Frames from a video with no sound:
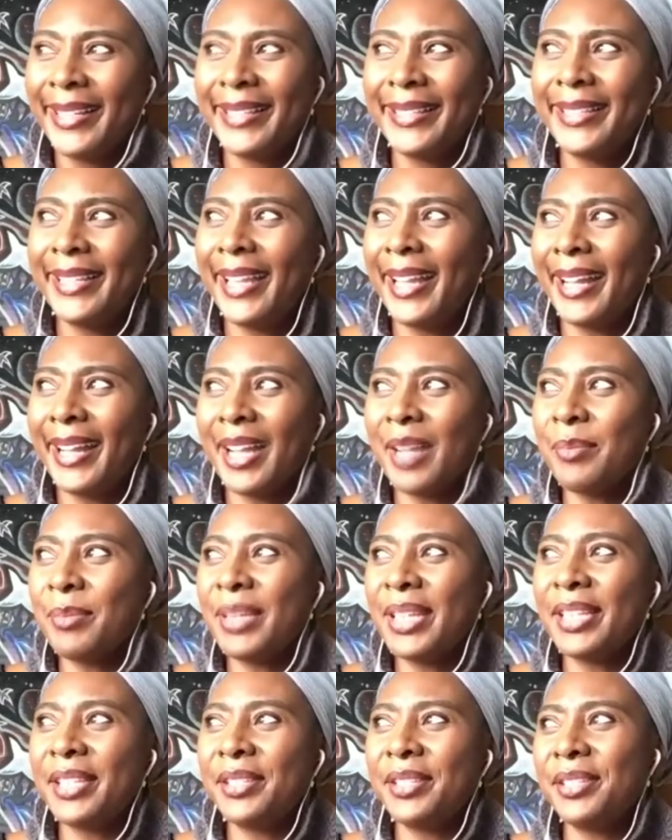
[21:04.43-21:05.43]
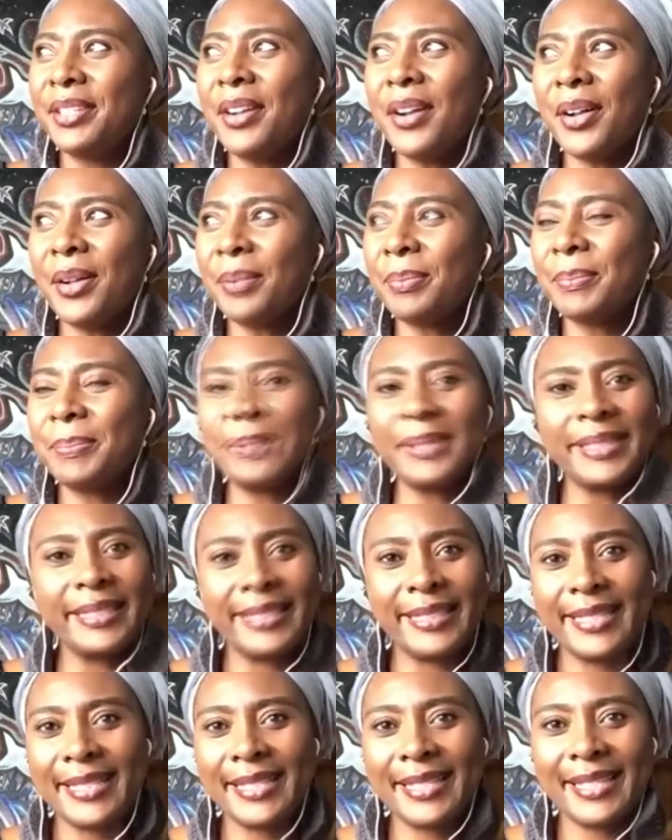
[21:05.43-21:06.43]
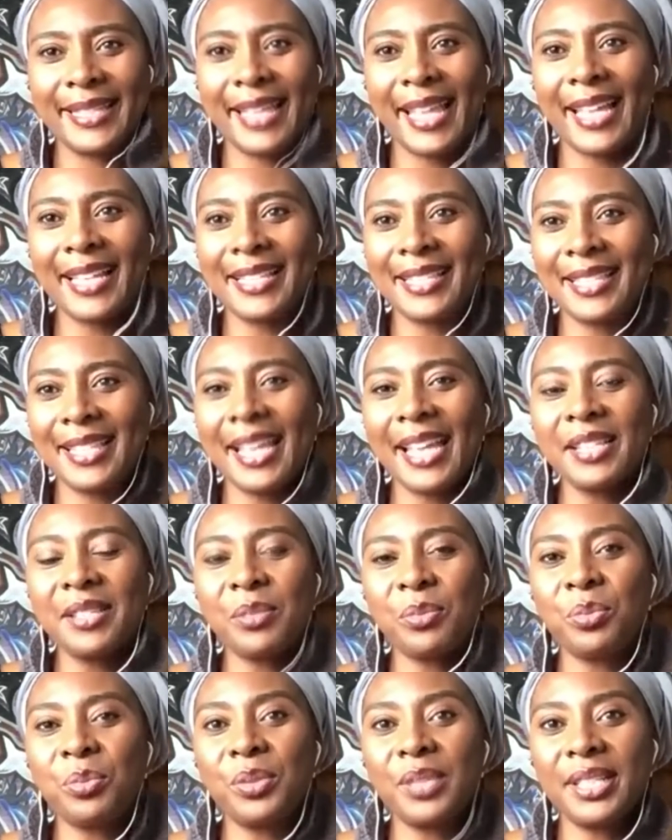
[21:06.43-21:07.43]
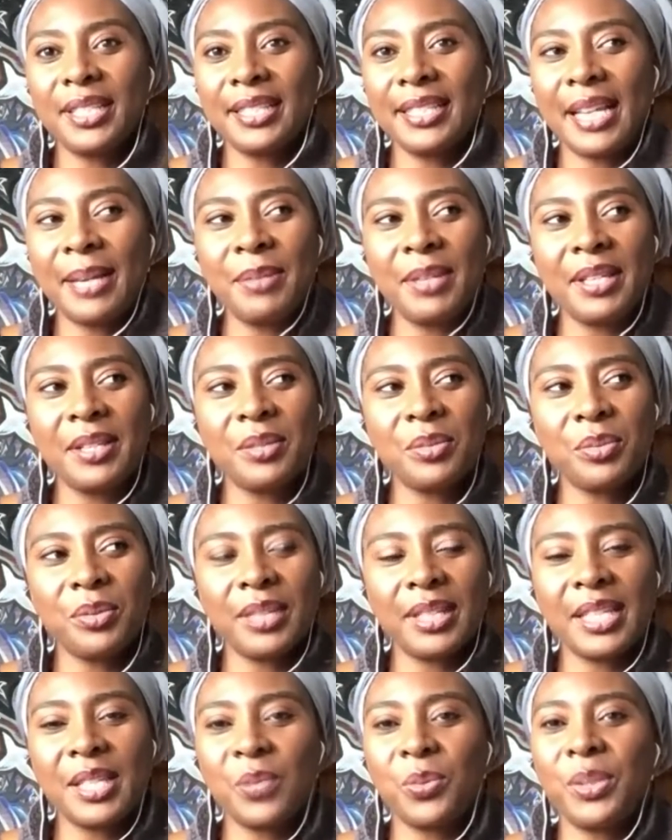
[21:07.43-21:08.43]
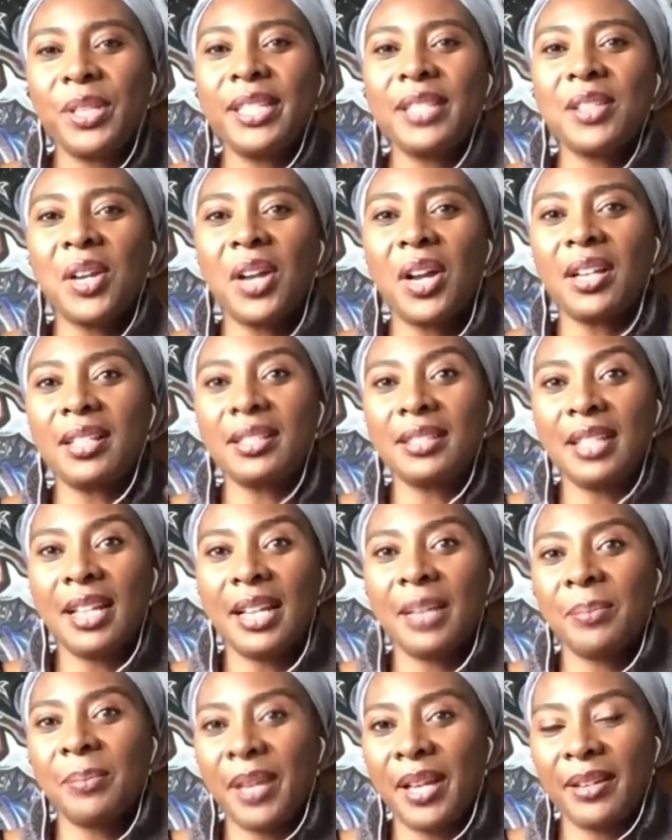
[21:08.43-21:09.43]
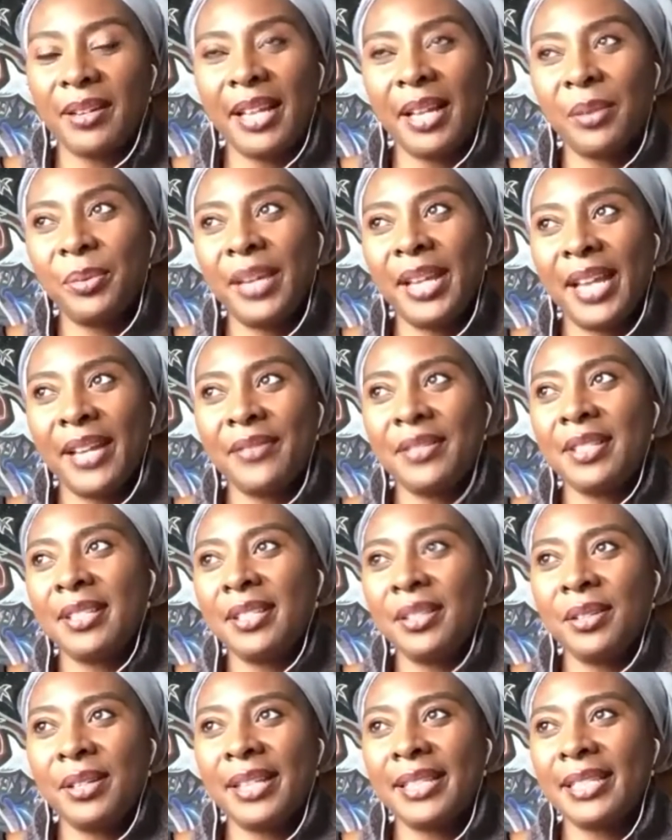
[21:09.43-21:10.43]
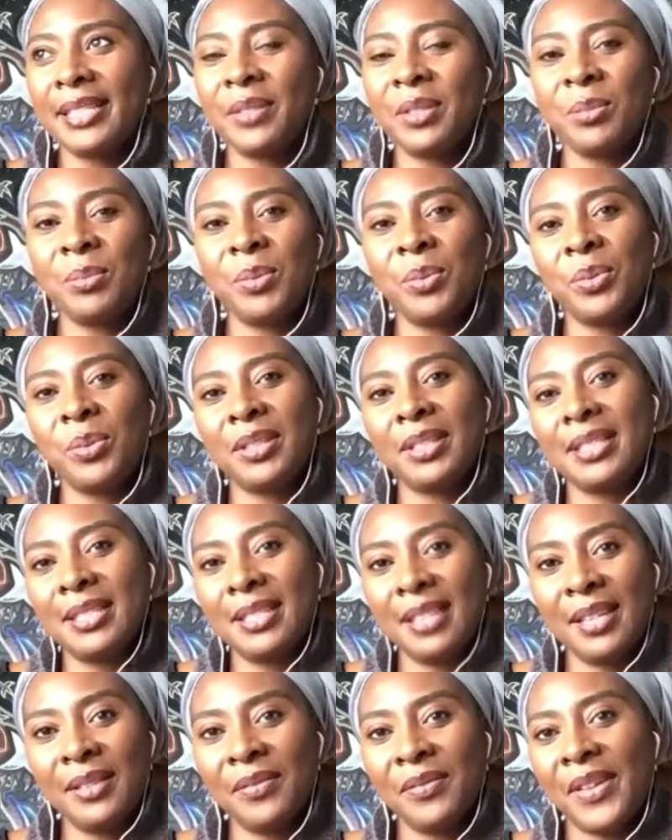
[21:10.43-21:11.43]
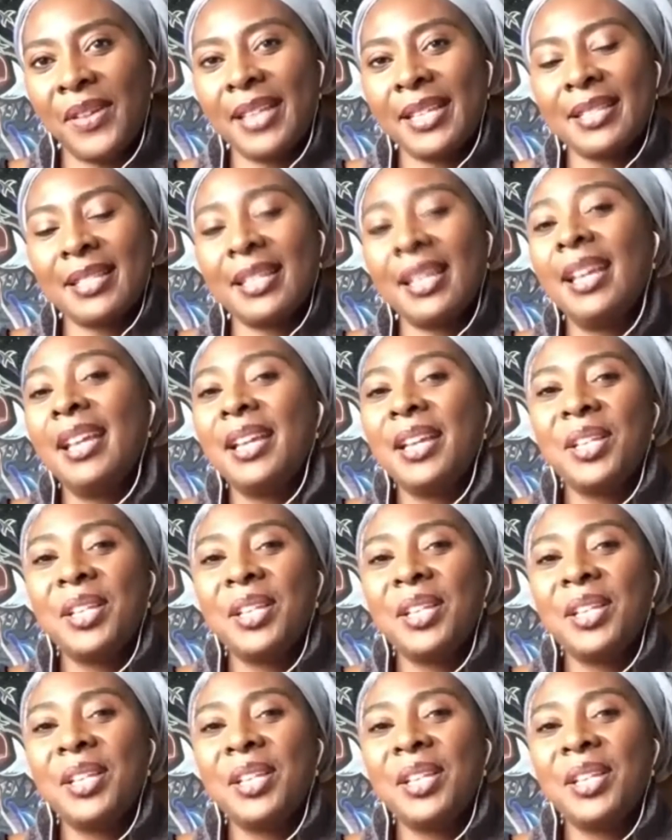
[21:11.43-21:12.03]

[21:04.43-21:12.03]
Yeah, I mean, y'all, please. That's really, I mean, it's real, because we talk a lot about how you guys have to be willing to invest.